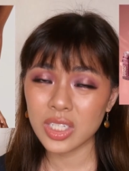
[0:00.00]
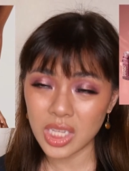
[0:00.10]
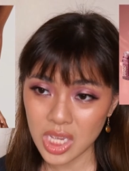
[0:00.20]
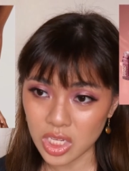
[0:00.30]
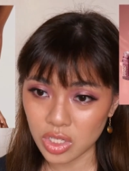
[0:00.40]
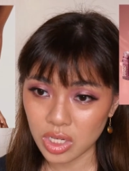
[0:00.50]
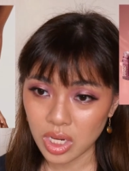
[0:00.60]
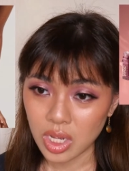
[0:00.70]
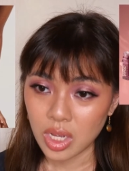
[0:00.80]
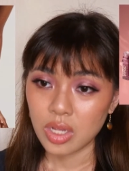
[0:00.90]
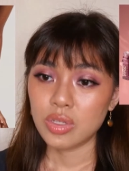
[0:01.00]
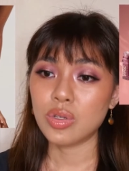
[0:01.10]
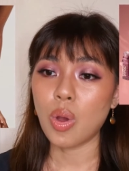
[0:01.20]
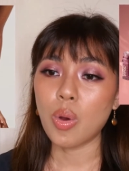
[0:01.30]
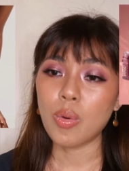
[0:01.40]
each.
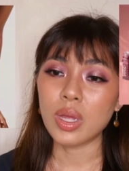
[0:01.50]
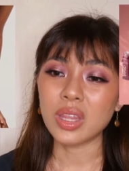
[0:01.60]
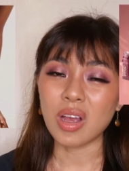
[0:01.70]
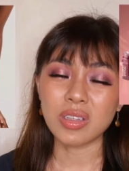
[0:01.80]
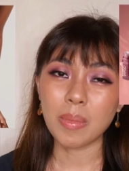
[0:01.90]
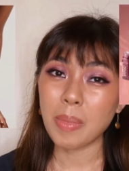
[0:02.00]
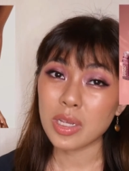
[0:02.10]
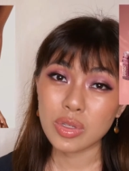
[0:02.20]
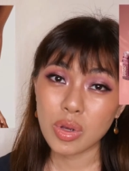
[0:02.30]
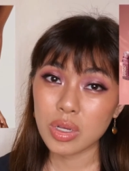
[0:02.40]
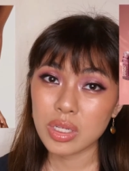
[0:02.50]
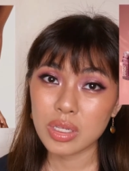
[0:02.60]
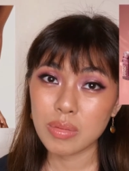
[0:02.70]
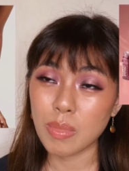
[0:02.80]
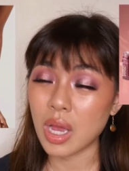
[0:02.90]
So, 1,000
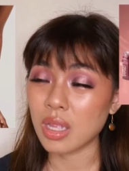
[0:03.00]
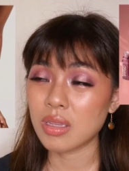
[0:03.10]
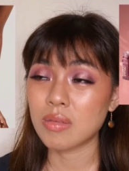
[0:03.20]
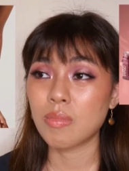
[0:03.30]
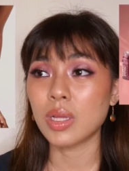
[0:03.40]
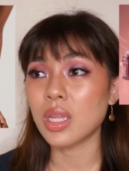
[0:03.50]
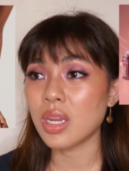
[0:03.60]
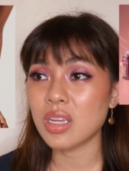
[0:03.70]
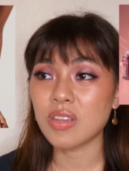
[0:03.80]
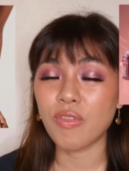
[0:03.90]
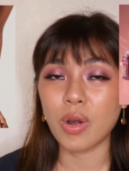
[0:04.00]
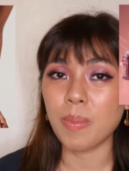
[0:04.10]
pesos. But pagdating ng Sephora